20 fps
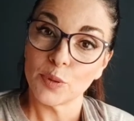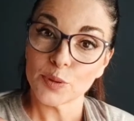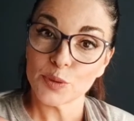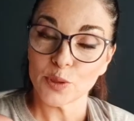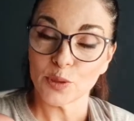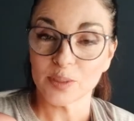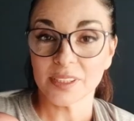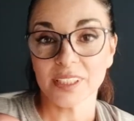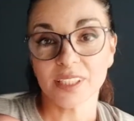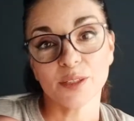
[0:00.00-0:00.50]

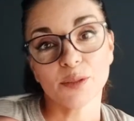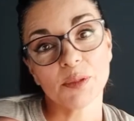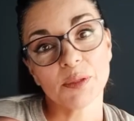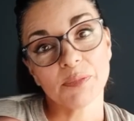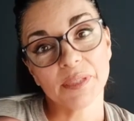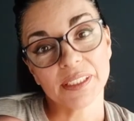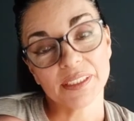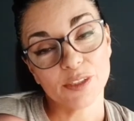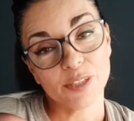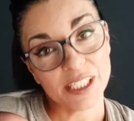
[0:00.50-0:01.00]
baby out of
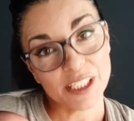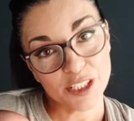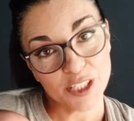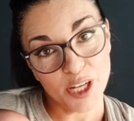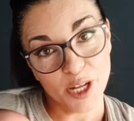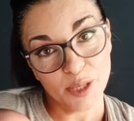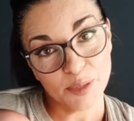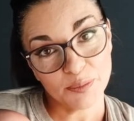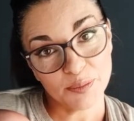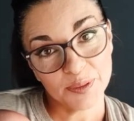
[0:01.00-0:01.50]
the wrap,
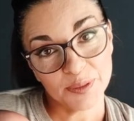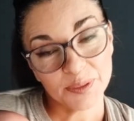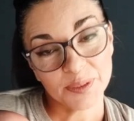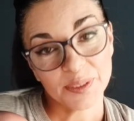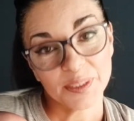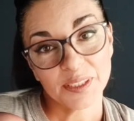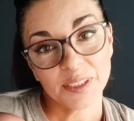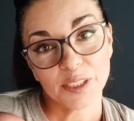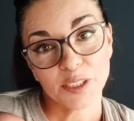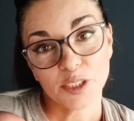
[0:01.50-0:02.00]
I
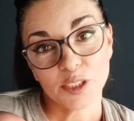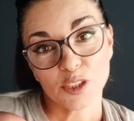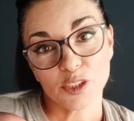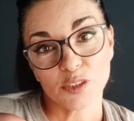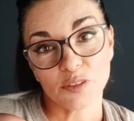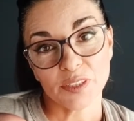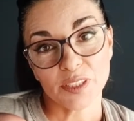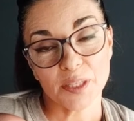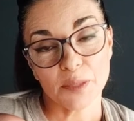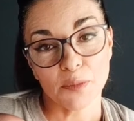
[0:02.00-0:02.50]
will
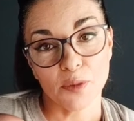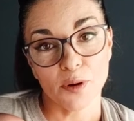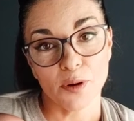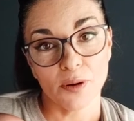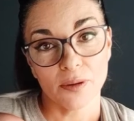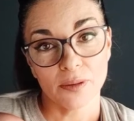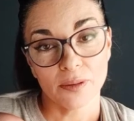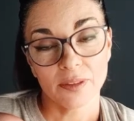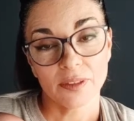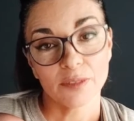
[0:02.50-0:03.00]
first make
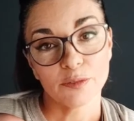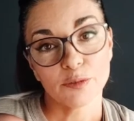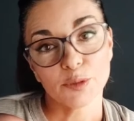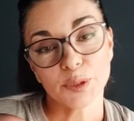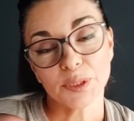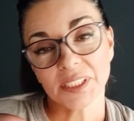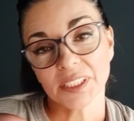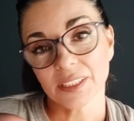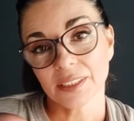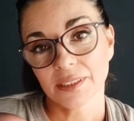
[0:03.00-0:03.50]
sure to
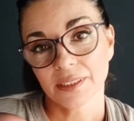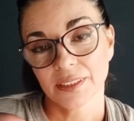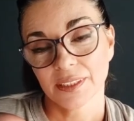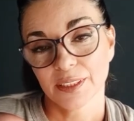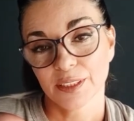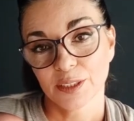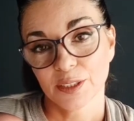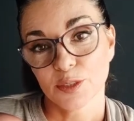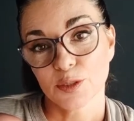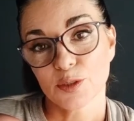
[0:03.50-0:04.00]
support his head,
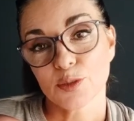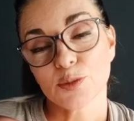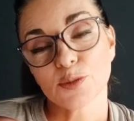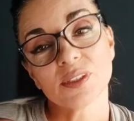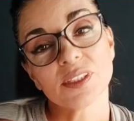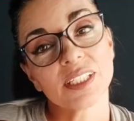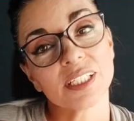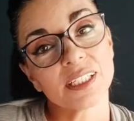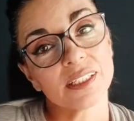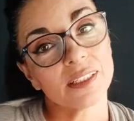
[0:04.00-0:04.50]

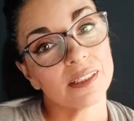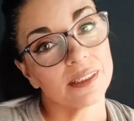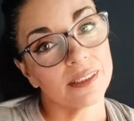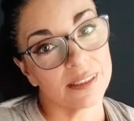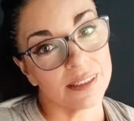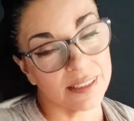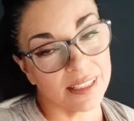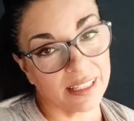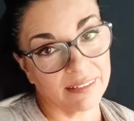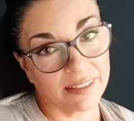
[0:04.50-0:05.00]
because I
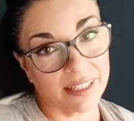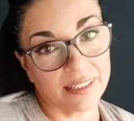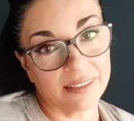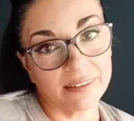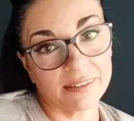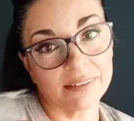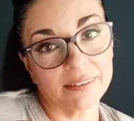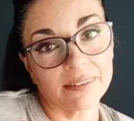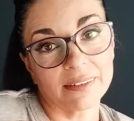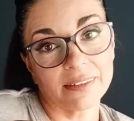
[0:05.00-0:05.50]
will have to
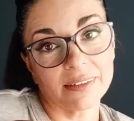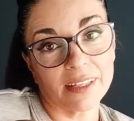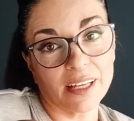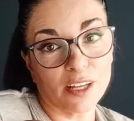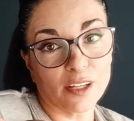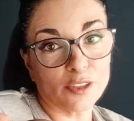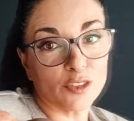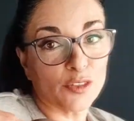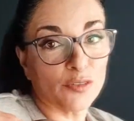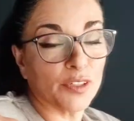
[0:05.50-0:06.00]
undo the
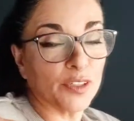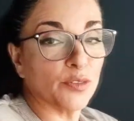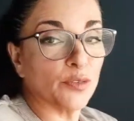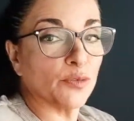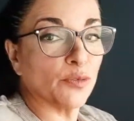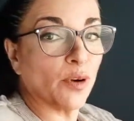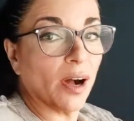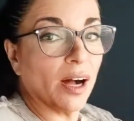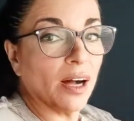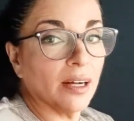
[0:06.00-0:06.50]
small
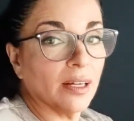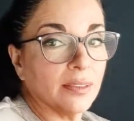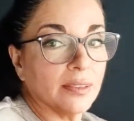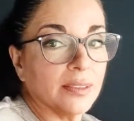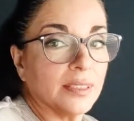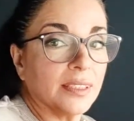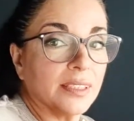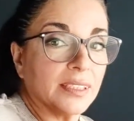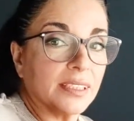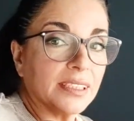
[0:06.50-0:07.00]
cushion I
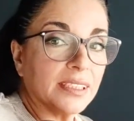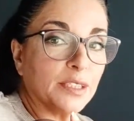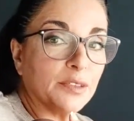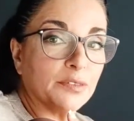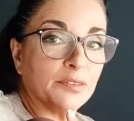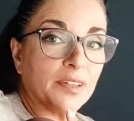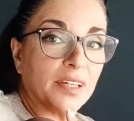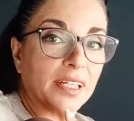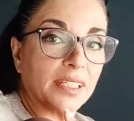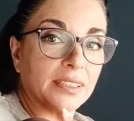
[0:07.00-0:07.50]
made earlier.